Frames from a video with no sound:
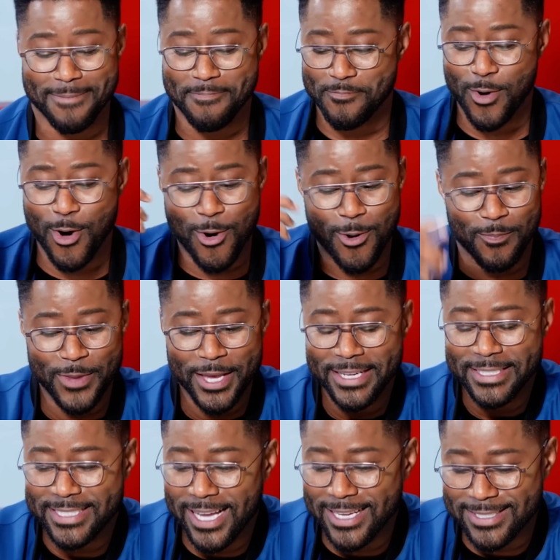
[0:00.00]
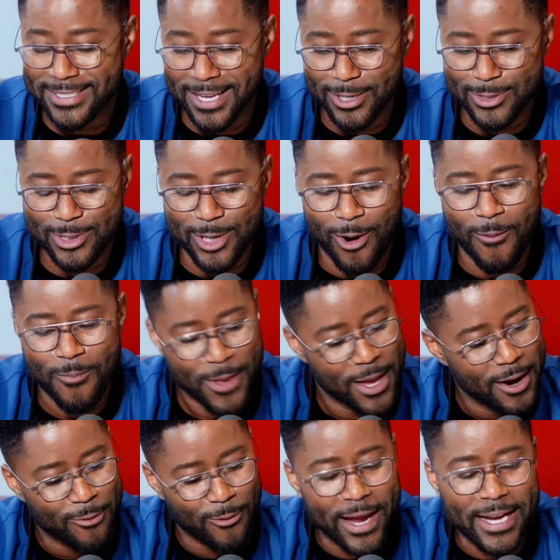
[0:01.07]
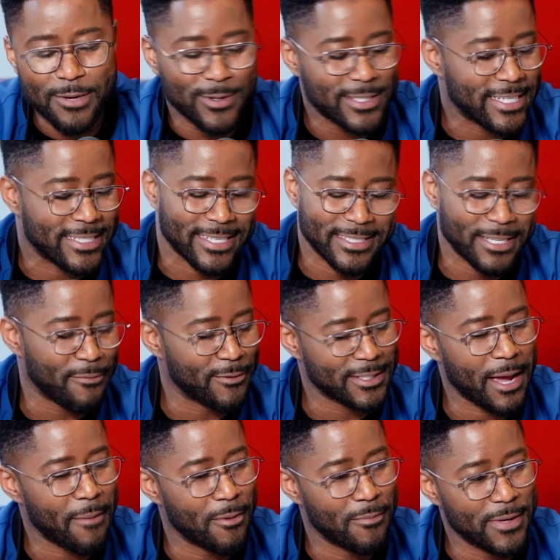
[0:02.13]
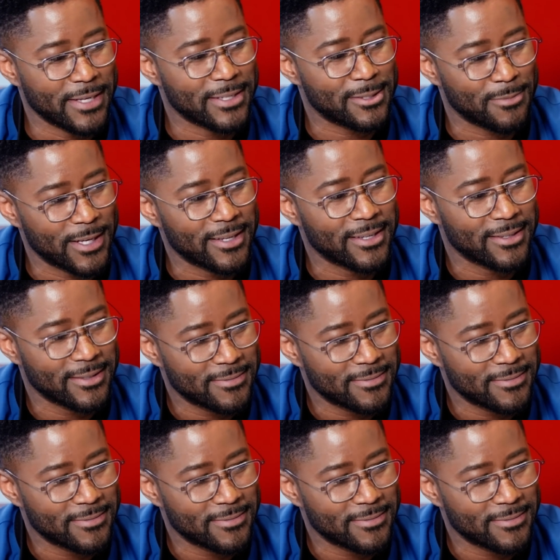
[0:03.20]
then, boom, touchdown. So Randy was just a different type of beast, man.